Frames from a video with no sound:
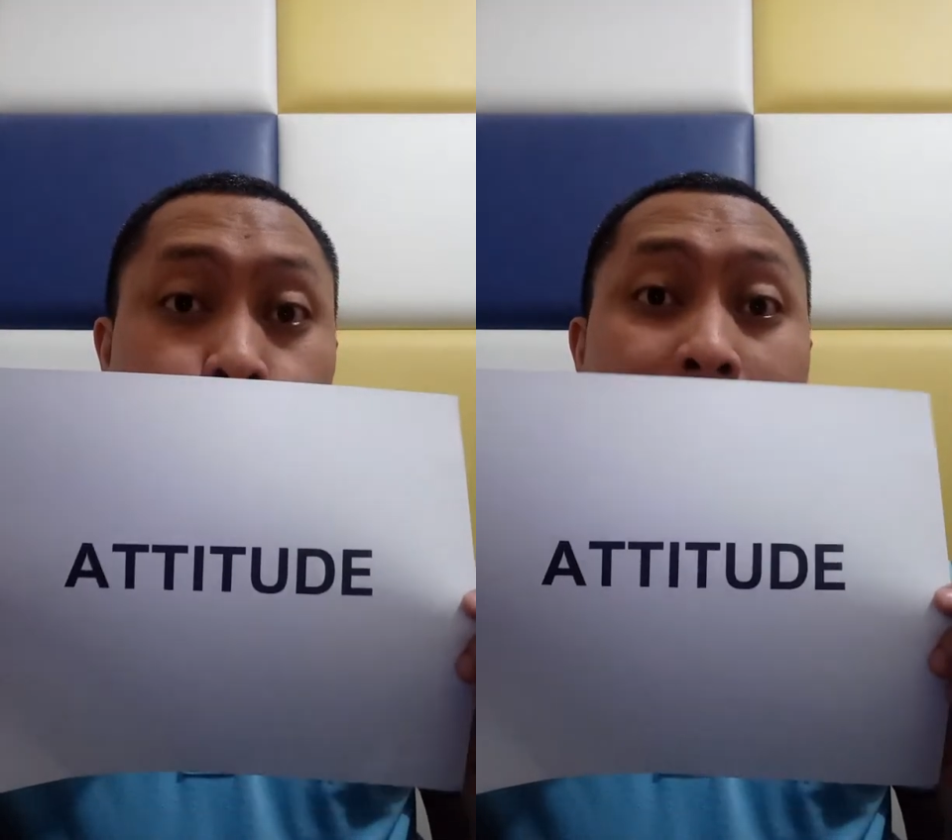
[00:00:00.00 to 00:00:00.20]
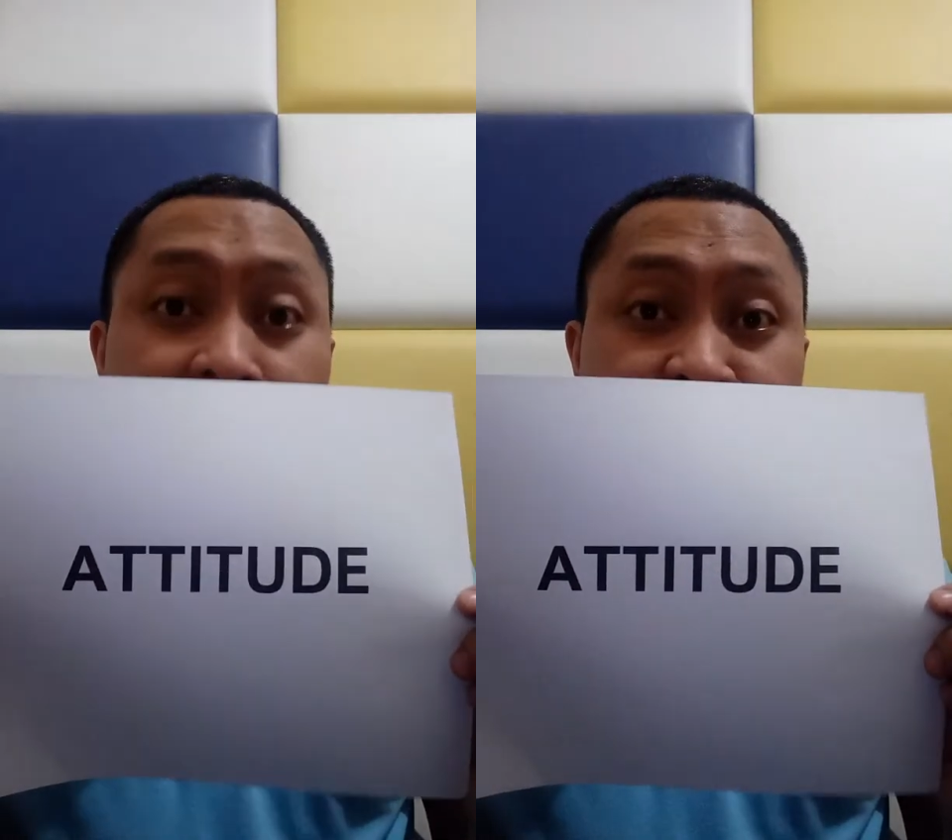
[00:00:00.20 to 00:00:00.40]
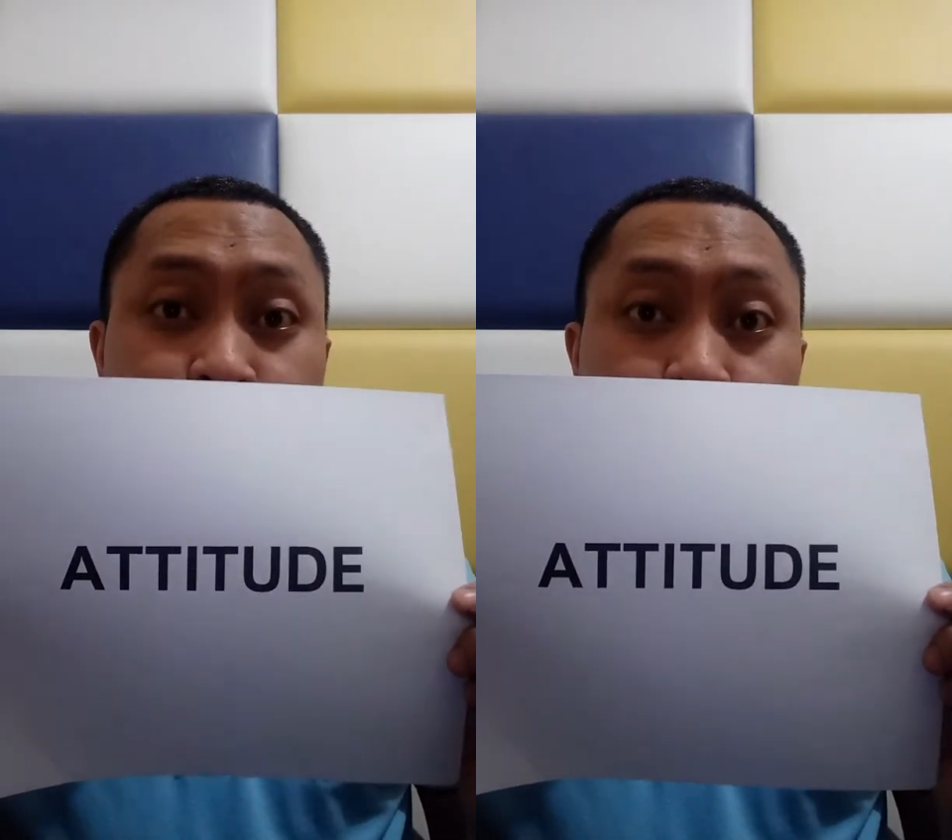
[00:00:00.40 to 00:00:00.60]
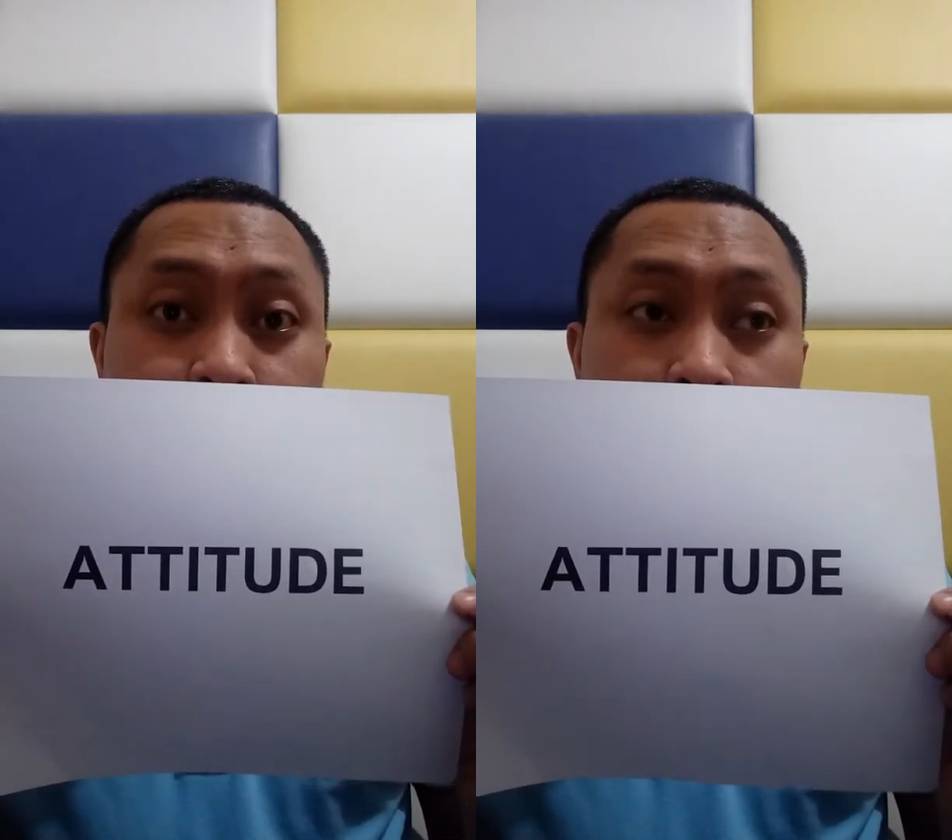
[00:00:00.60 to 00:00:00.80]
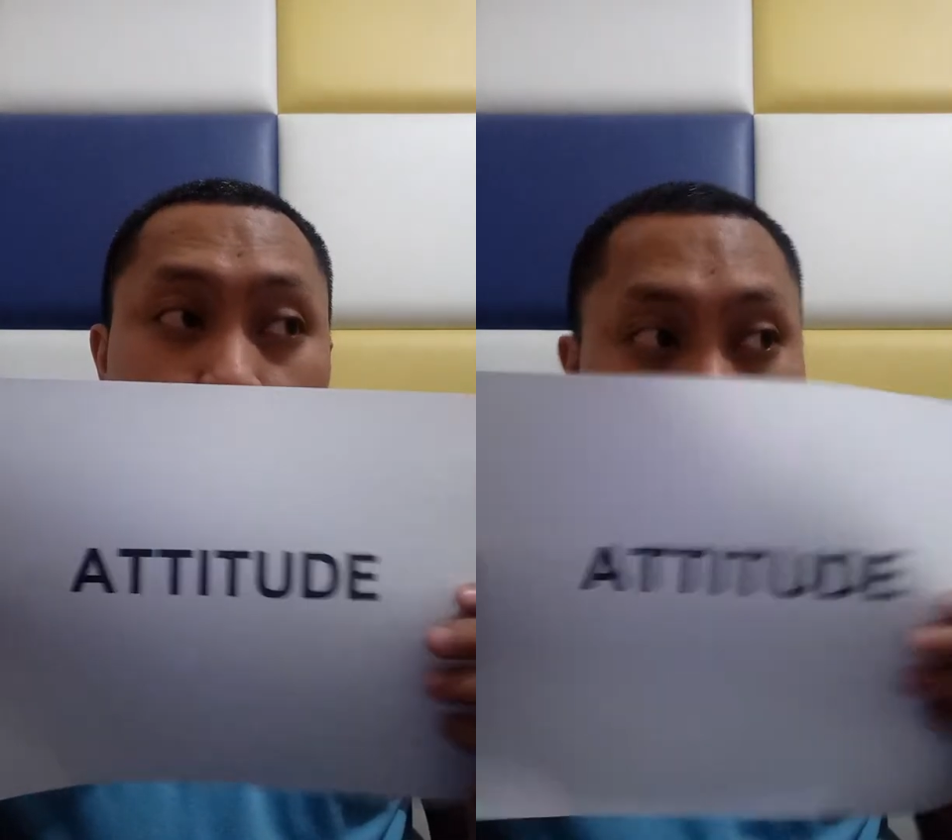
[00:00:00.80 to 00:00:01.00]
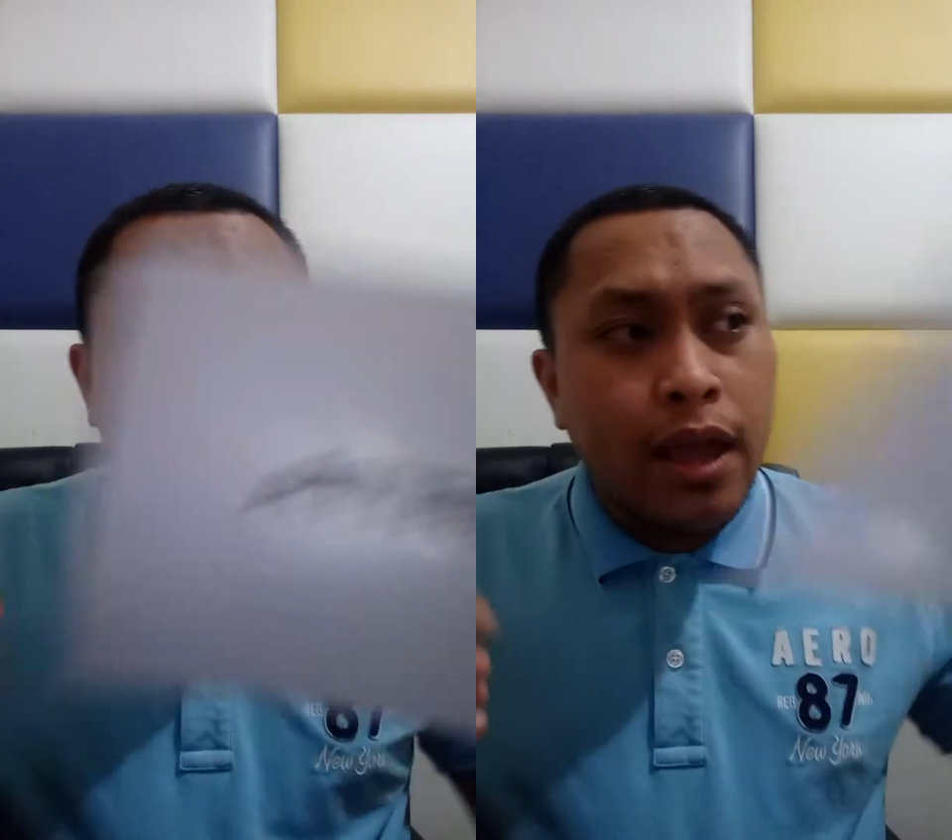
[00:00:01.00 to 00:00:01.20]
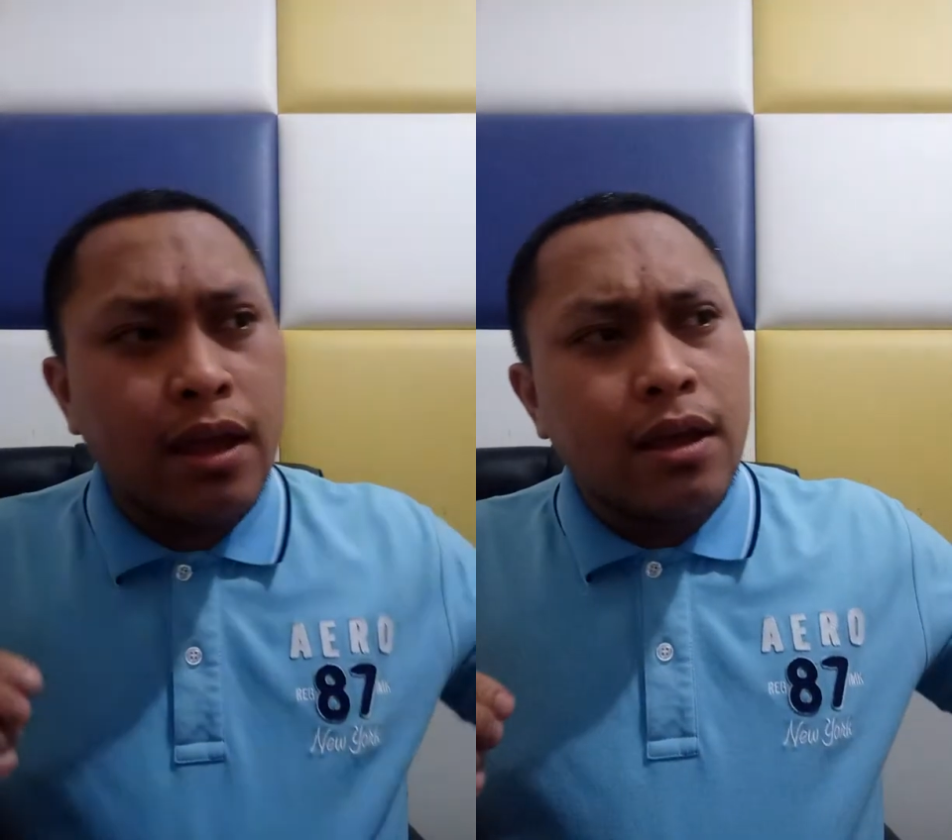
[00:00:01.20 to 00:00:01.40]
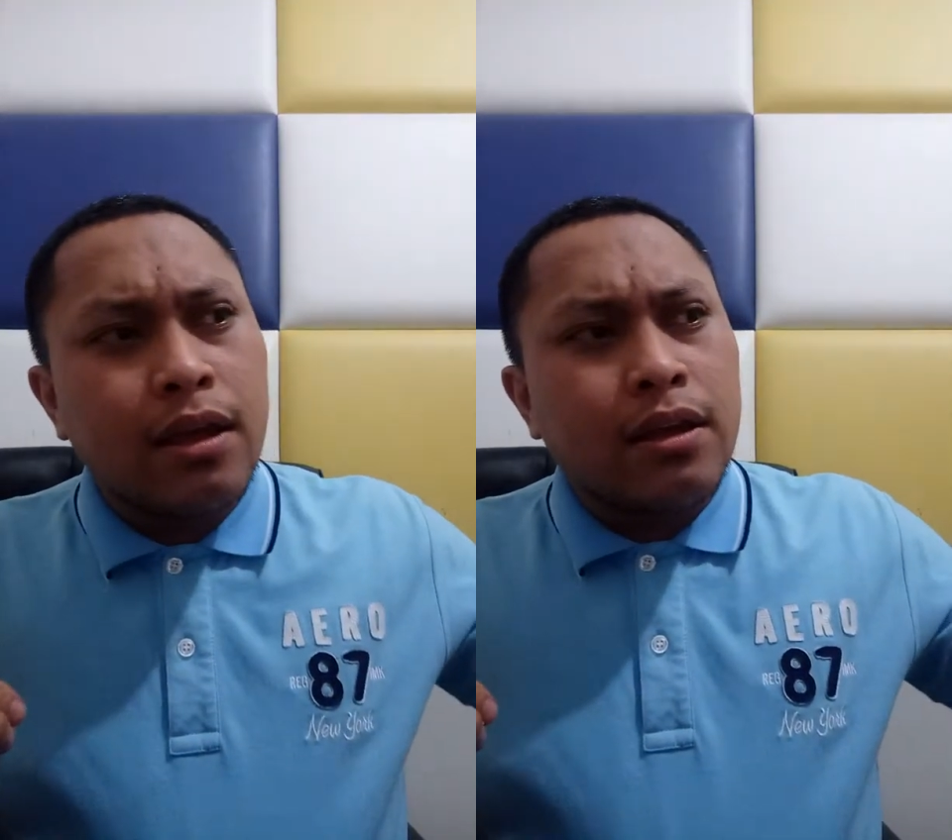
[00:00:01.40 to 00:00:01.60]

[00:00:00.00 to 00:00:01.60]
their attitude, okay?